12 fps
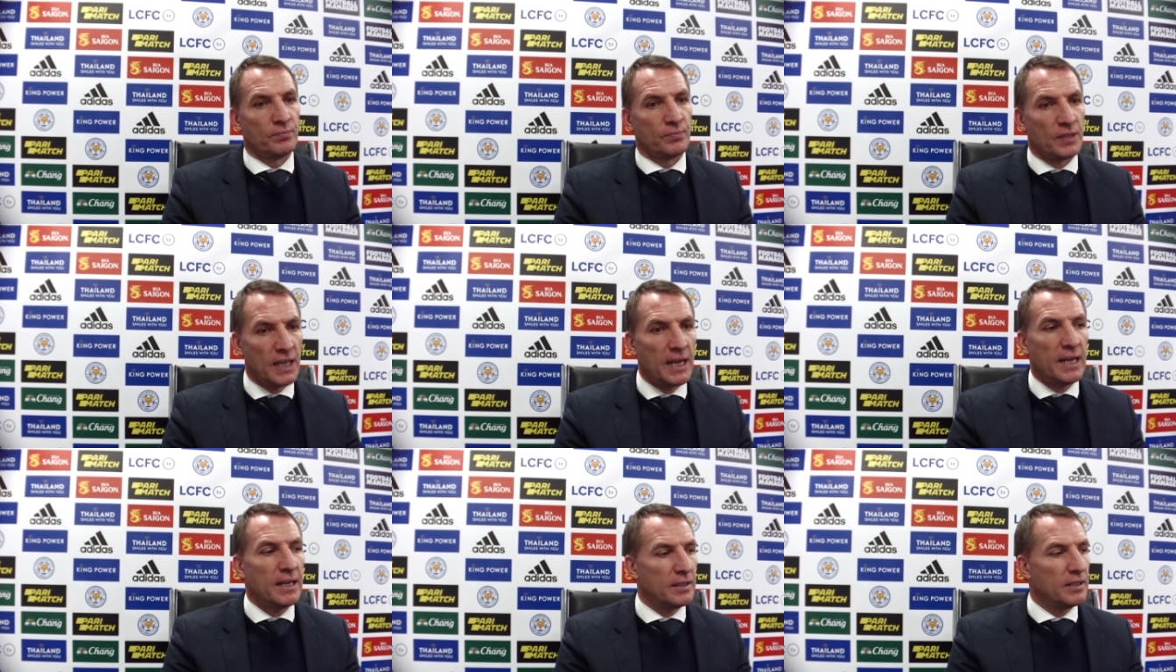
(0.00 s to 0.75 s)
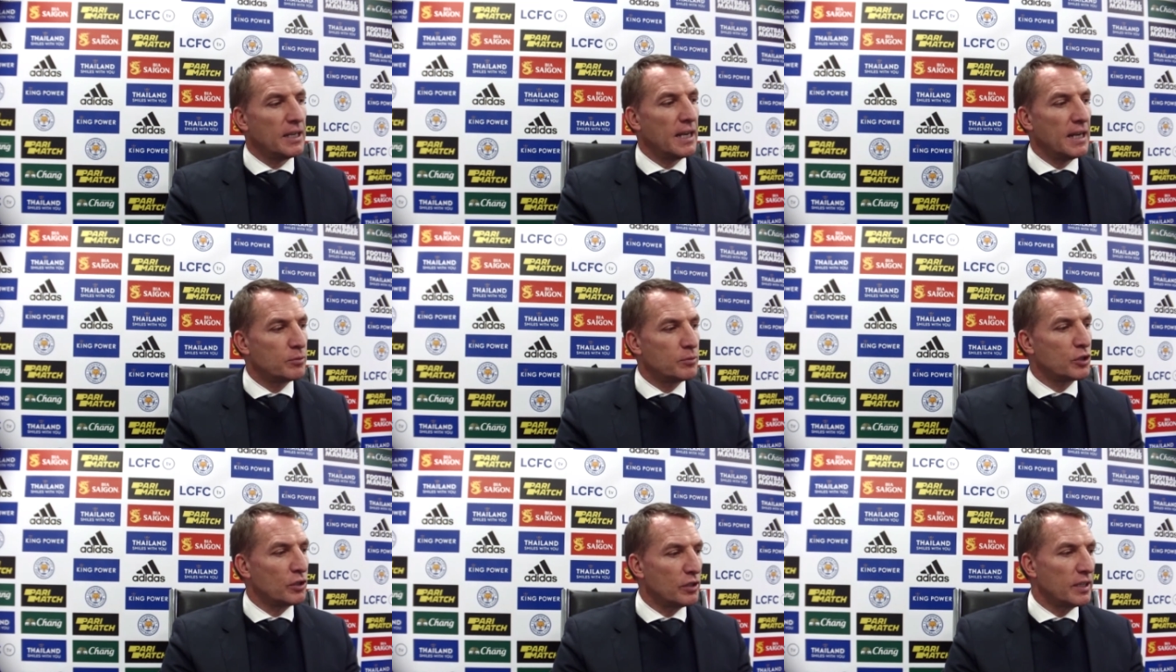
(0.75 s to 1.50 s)
Yeah, yeah,
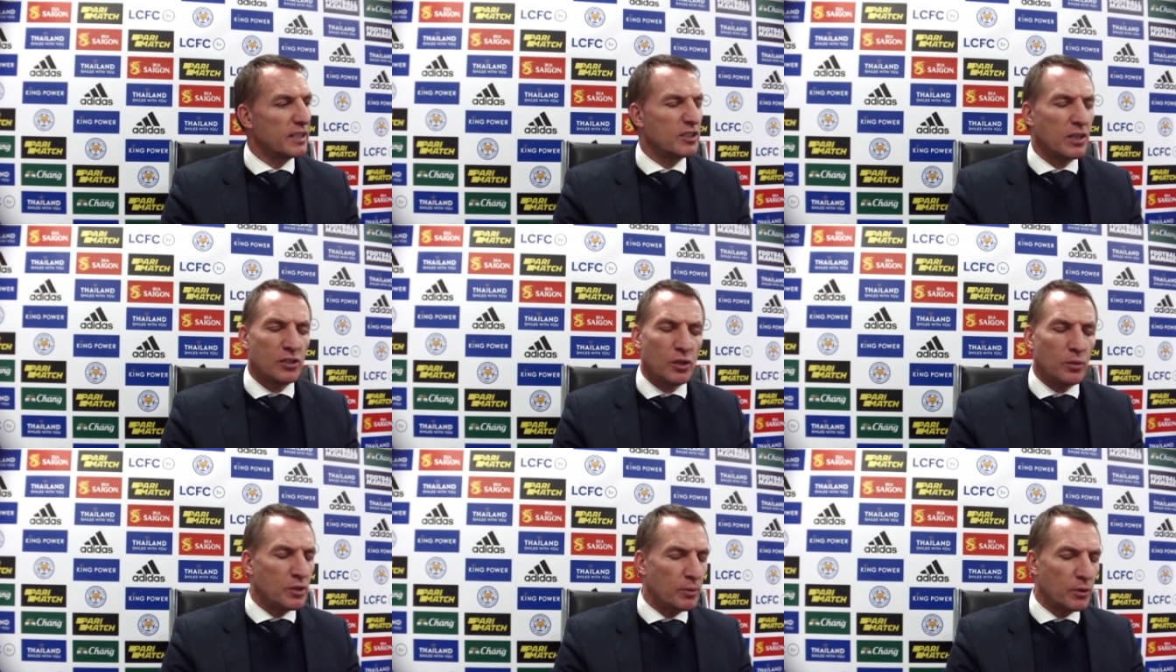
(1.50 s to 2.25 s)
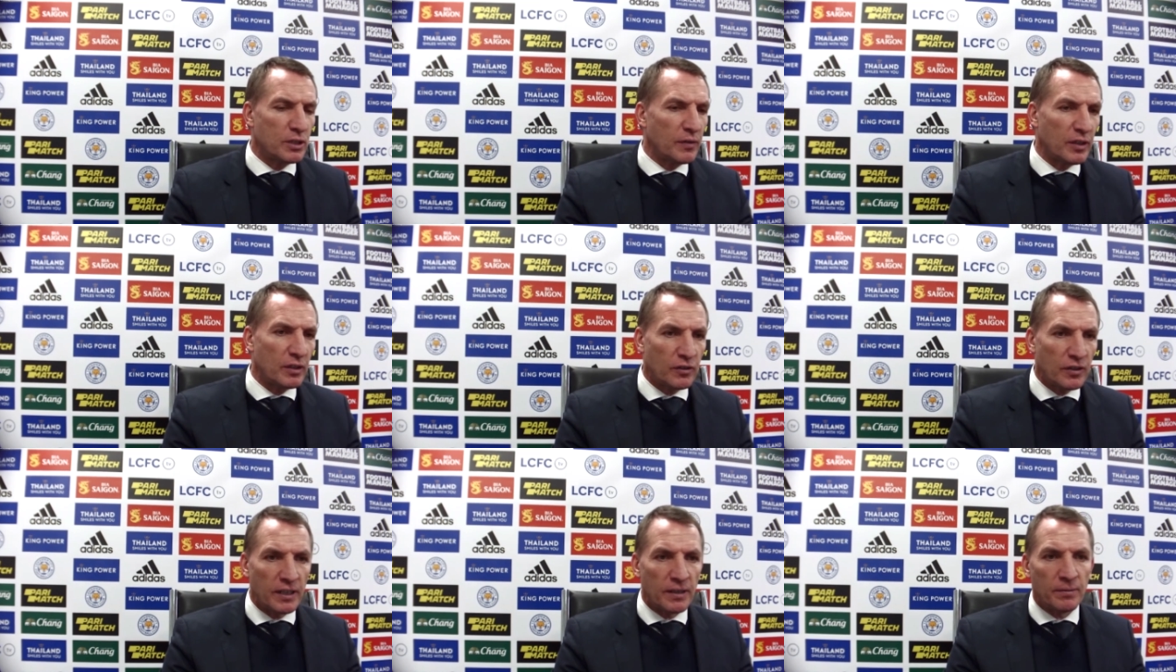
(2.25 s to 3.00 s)
absolutely. It's, it's always the most difficult
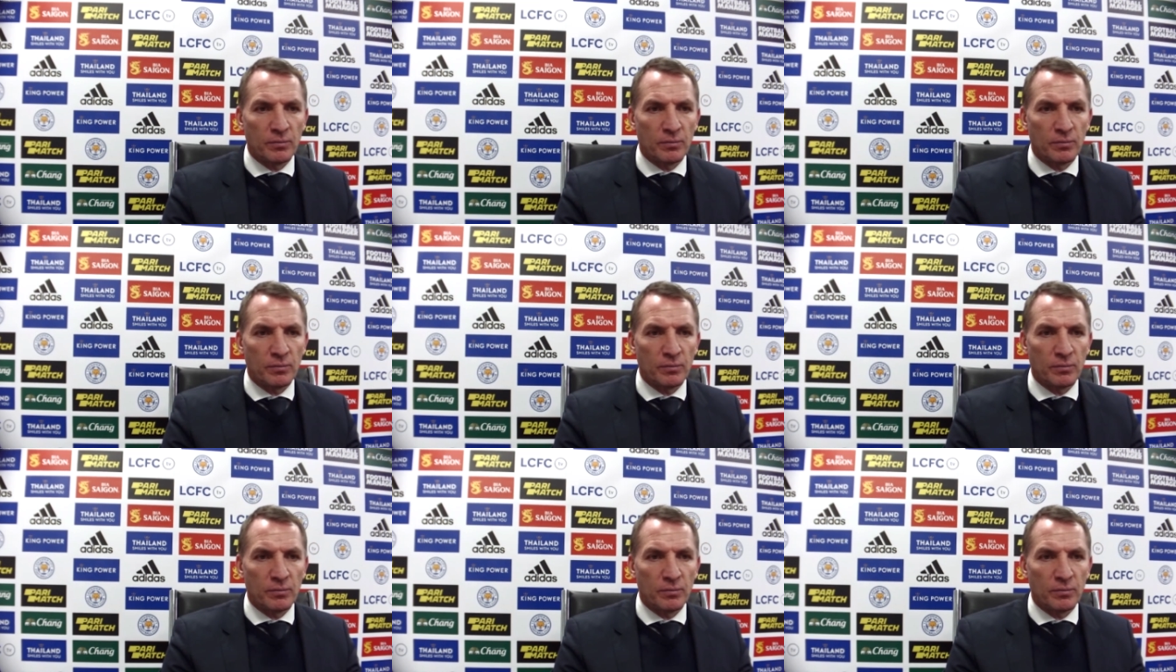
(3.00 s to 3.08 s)
thing